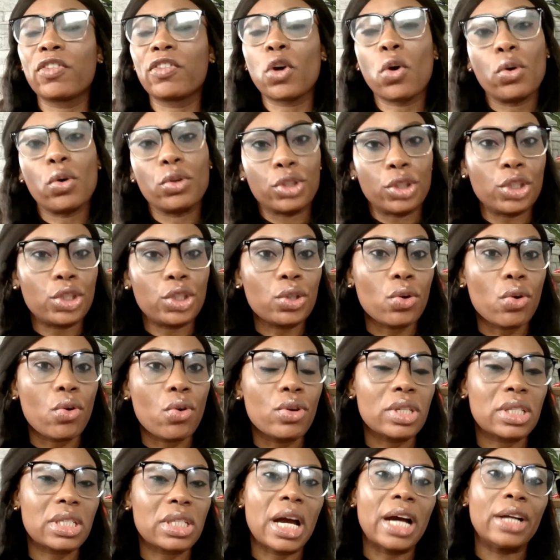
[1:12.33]

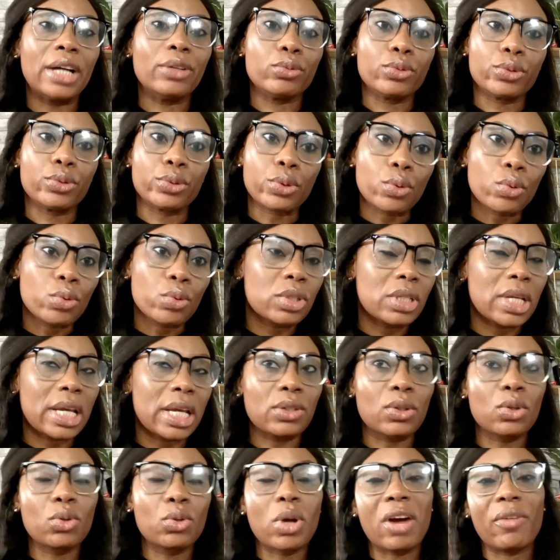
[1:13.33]
conditions and rules
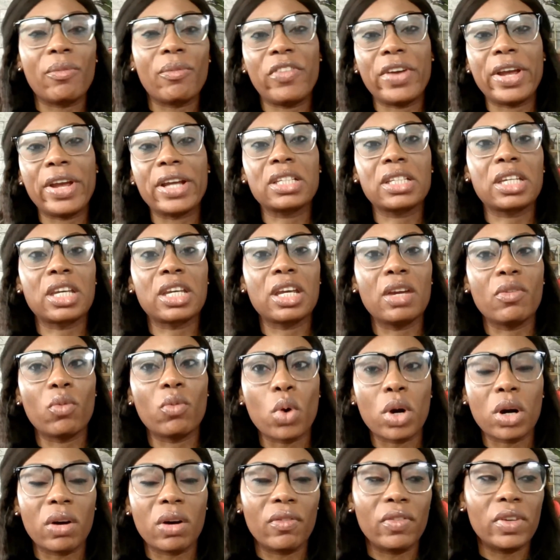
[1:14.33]
that's going to affect care
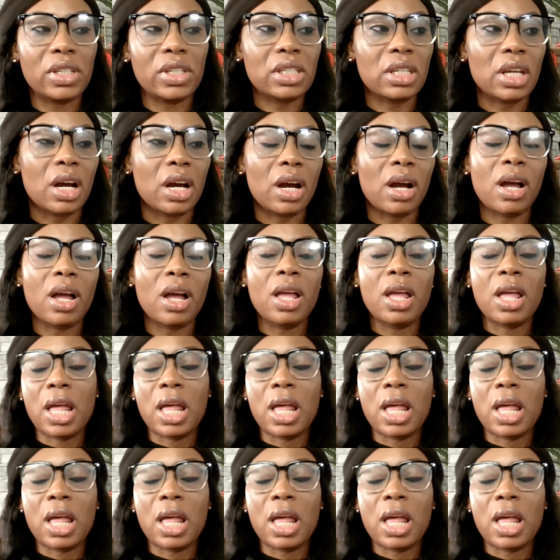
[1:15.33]
worker visa,